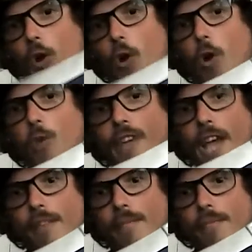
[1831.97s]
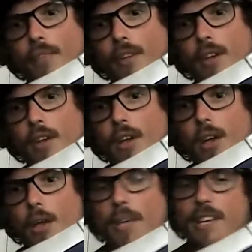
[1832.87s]
hold it,
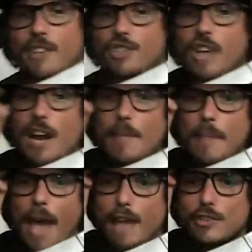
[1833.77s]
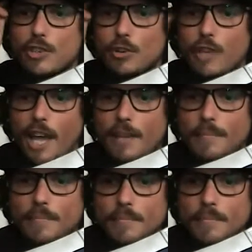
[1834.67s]
because you got to imagine, okay?